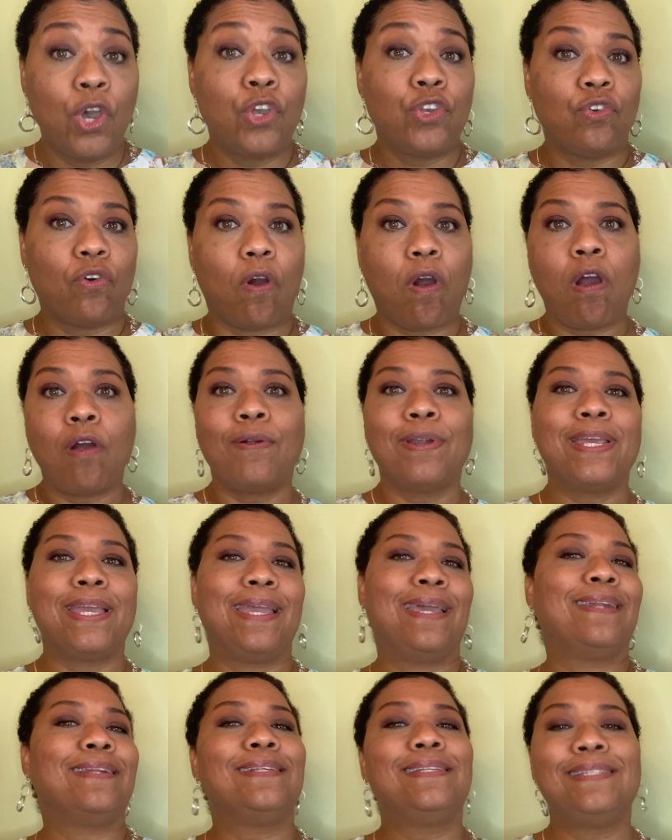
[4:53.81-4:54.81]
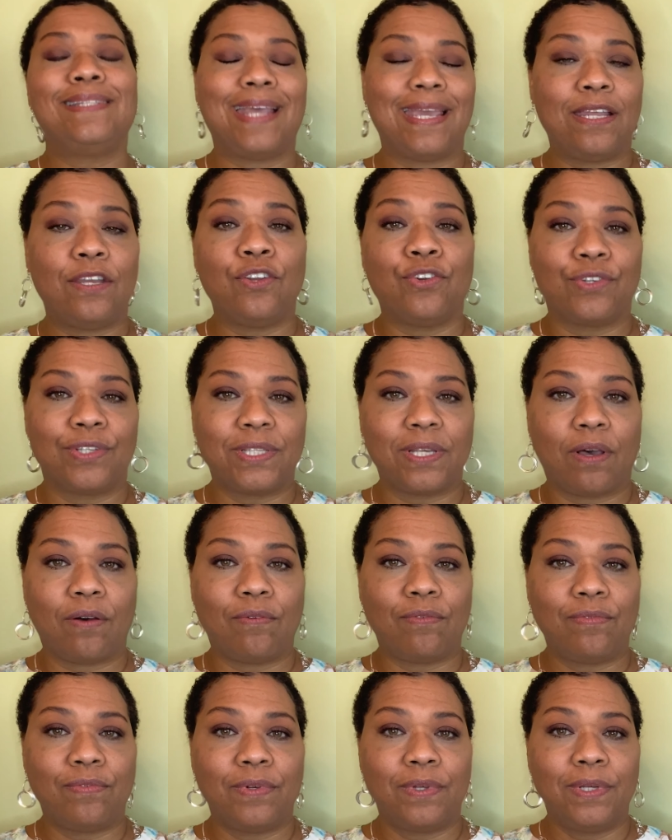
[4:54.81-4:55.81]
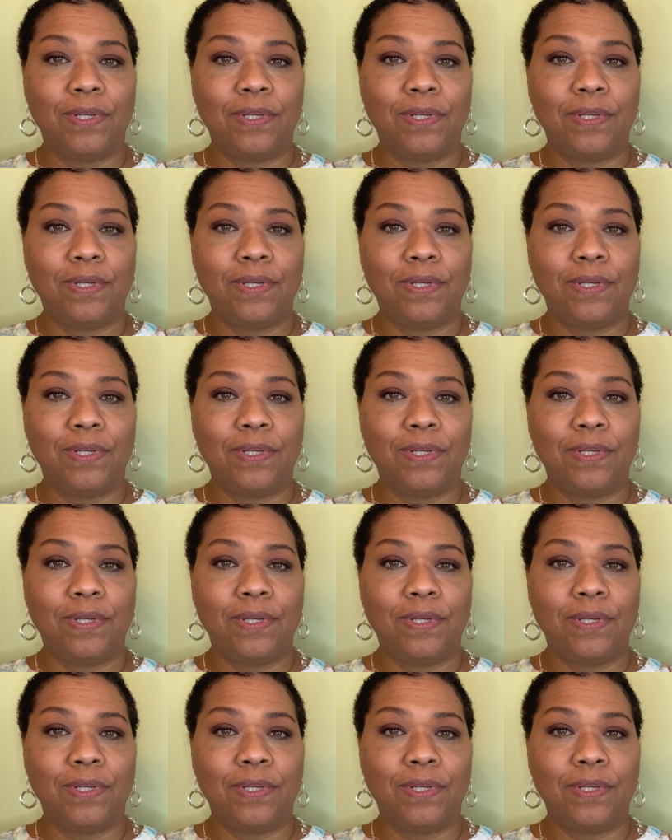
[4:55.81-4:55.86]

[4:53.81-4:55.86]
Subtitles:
you're already in a state yourself.